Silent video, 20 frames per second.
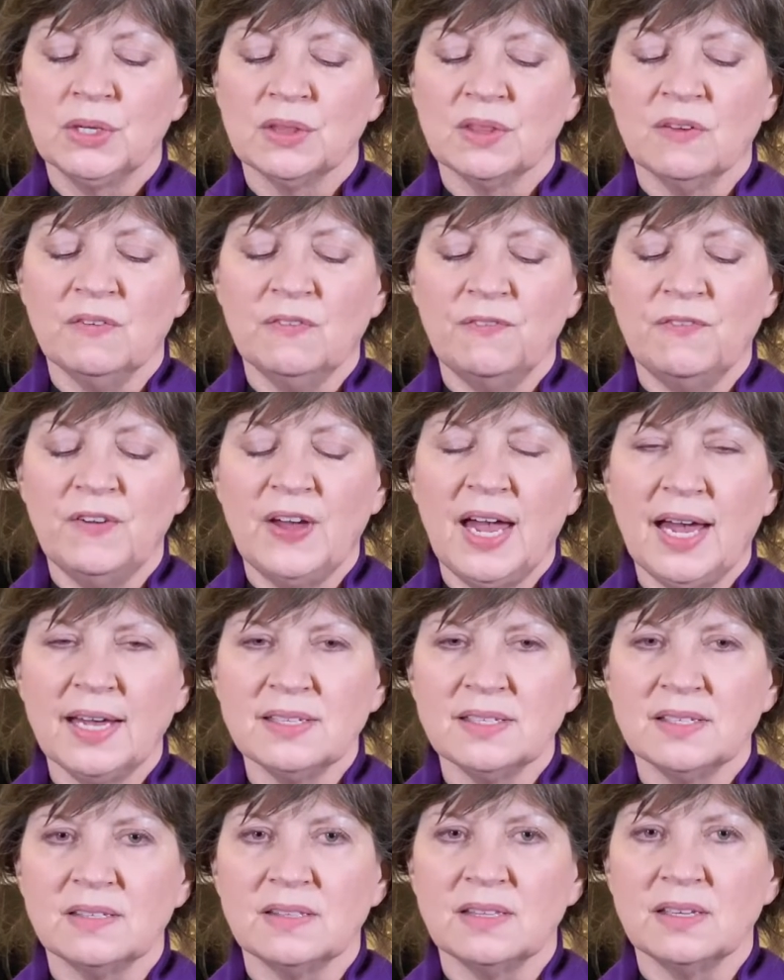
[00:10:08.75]
the
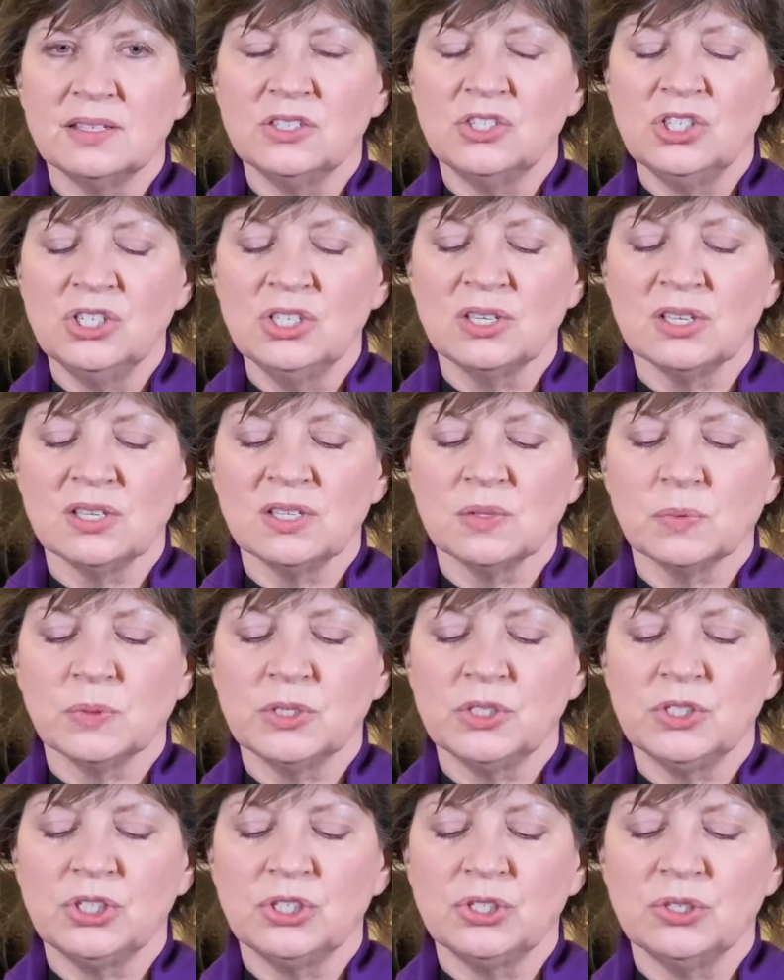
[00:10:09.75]
fast that Jesus
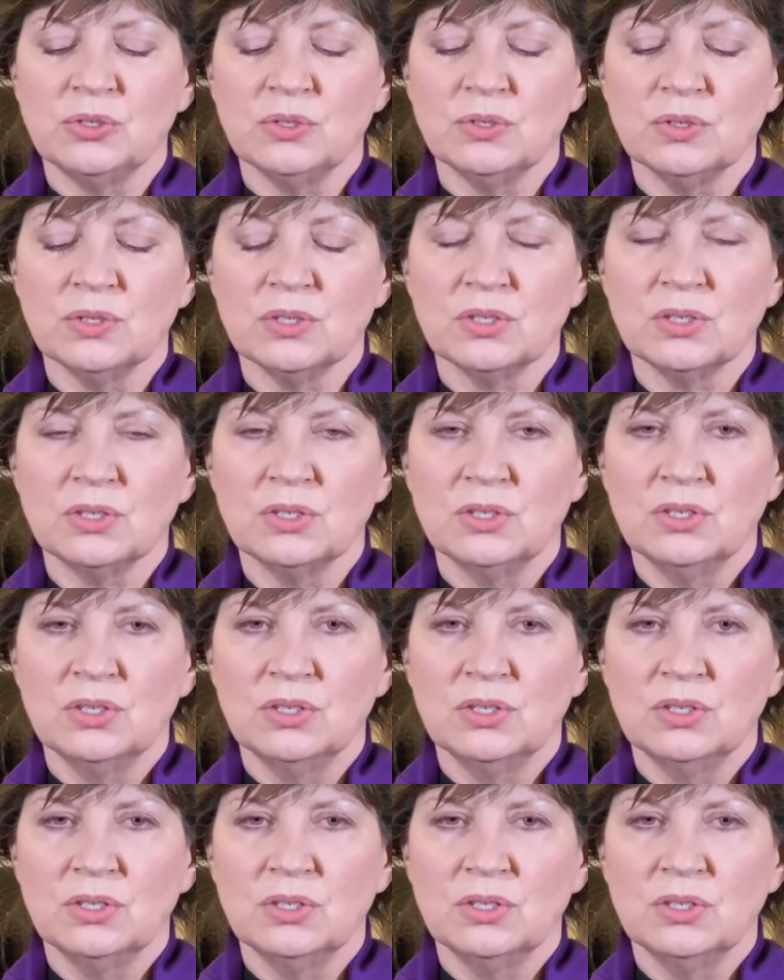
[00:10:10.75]
would choose